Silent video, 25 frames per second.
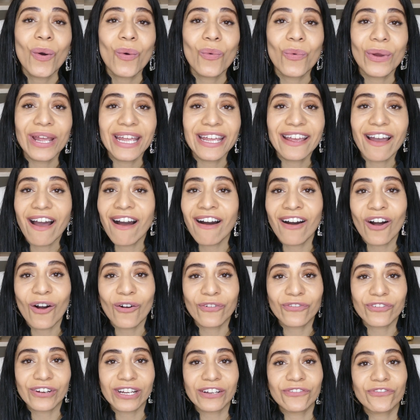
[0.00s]
We are
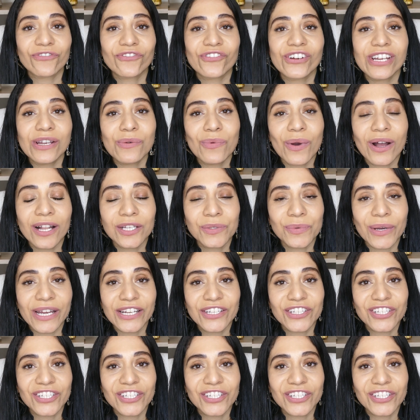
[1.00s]
offering free worldwide